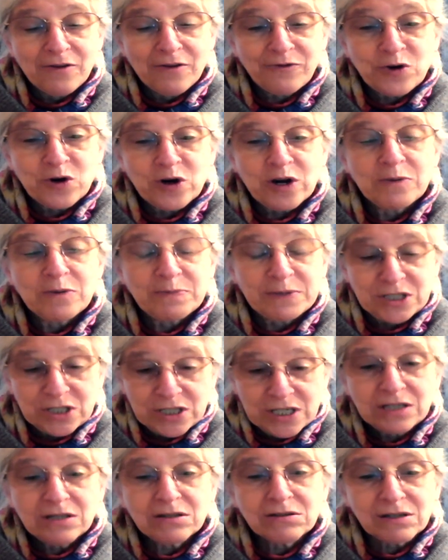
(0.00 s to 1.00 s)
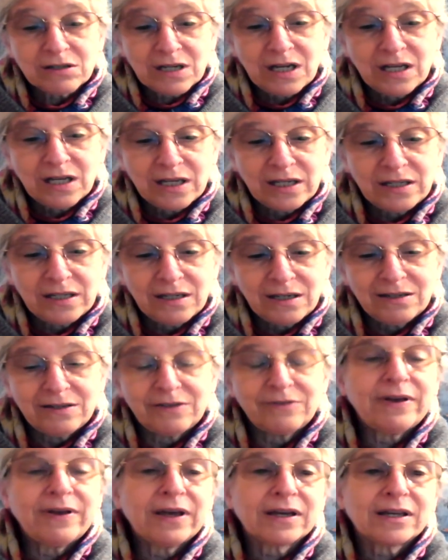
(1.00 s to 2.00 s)
for a particular kind
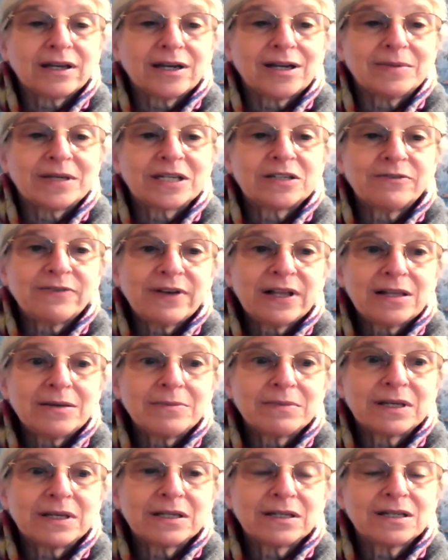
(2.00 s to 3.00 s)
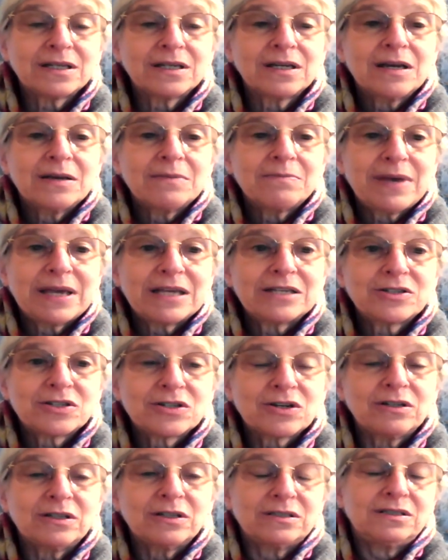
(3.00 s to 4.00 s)
of economic development based
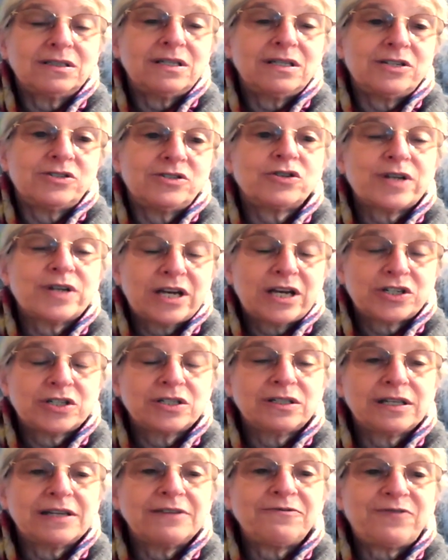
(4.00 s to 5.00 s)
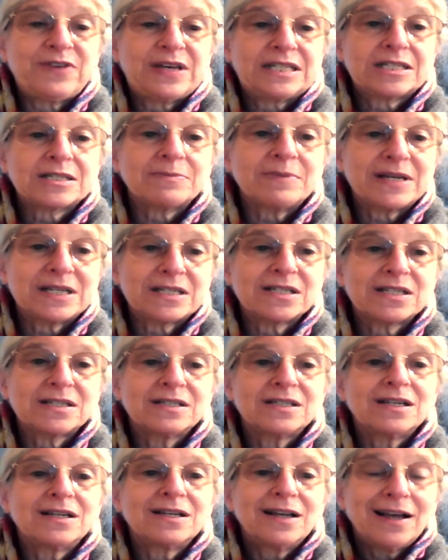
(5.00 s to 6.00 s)
on international investment.
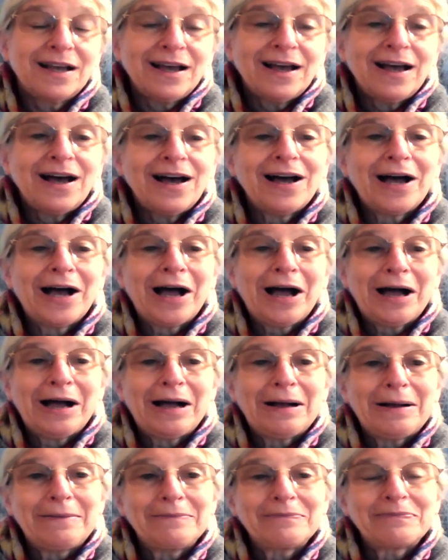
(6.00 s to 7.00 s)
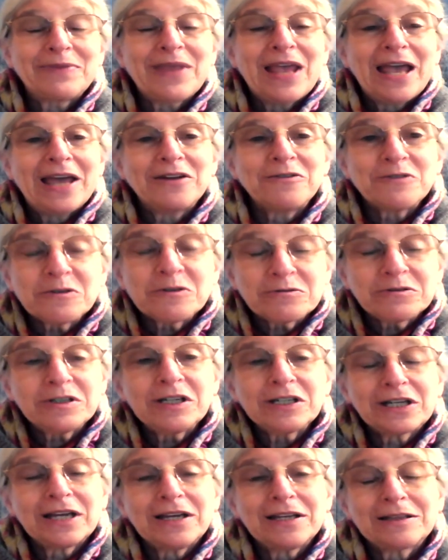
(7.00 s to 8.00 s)
Um, and if you
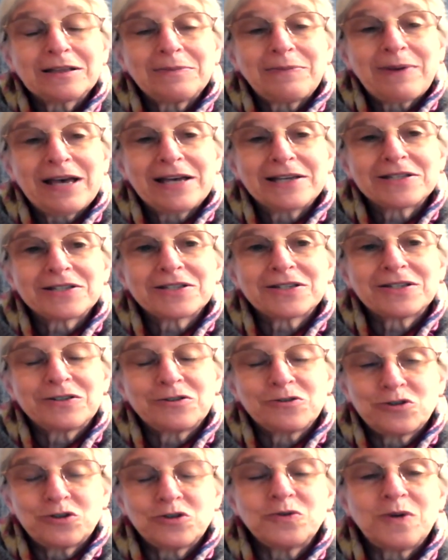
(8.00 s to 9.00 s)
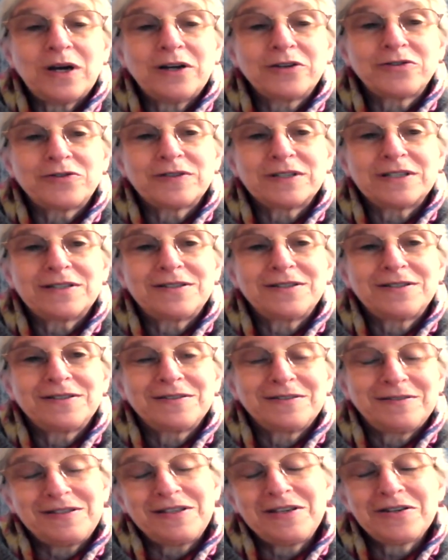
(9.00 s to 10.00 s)
look at the past two hundred
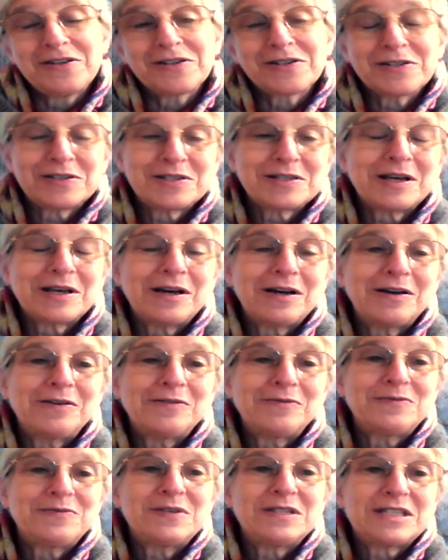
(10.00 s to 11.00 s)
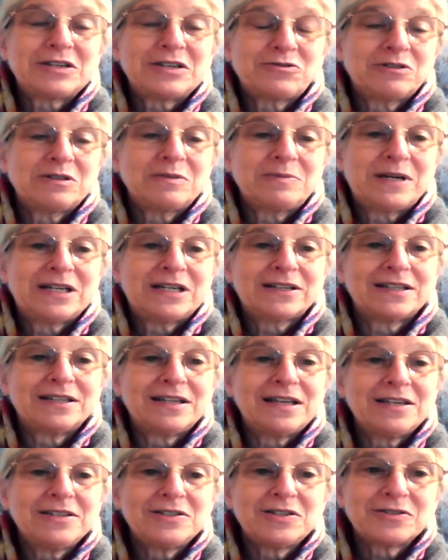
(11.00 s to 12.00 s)
years of Central American
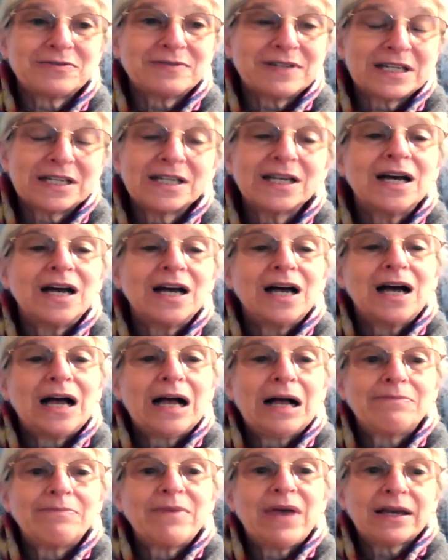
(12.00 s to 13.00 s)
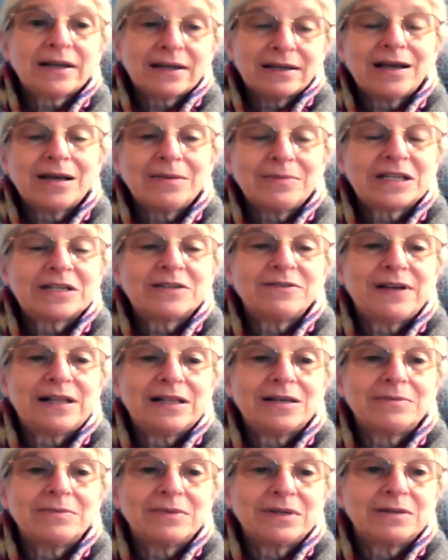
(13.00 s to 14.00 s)
history, um, economic
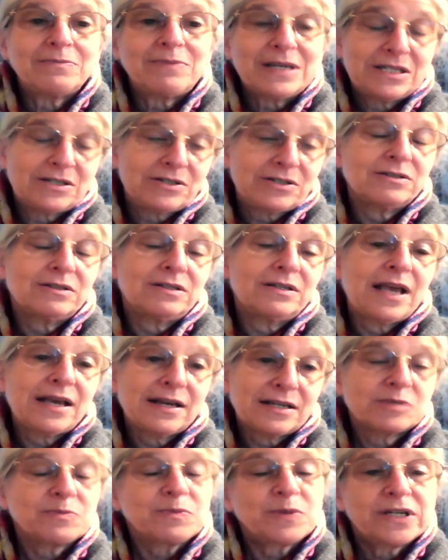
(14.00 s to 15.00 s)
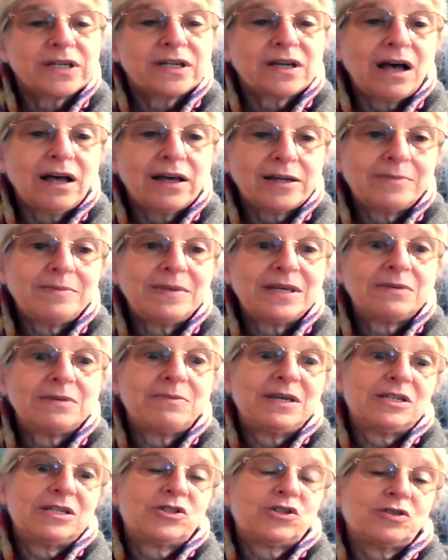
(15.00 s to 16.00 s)
development based on an export economy,
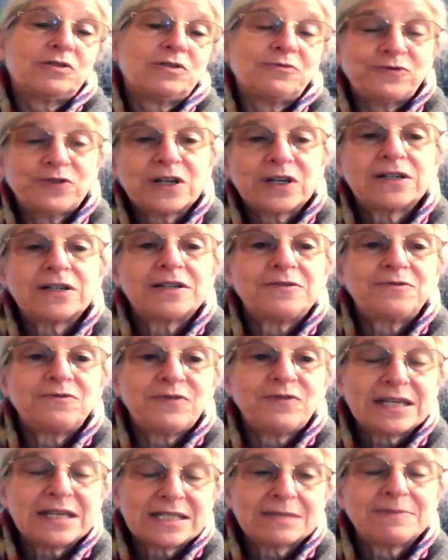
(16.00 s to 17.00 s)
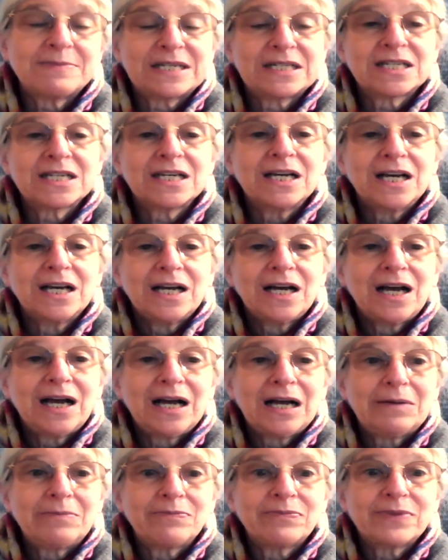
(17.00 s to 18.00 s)
based on foreign investment,
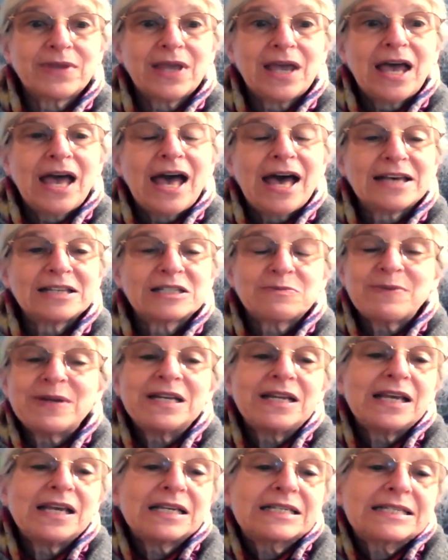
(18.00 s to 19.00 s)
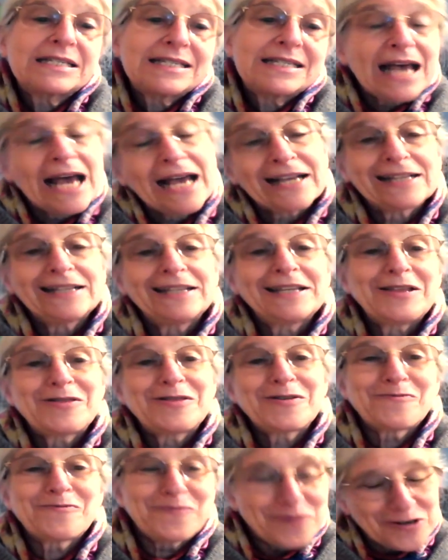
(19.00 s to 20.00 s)
um, has been exactly
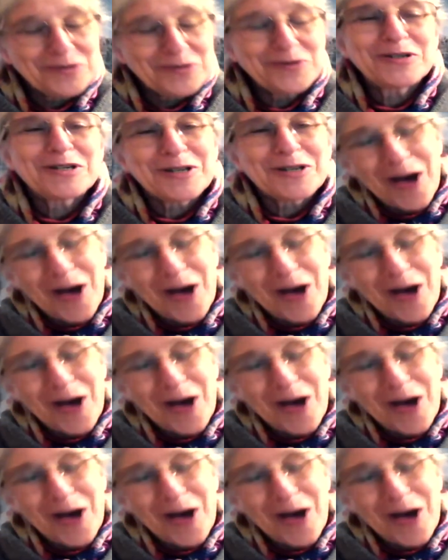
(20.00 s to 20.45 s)
the root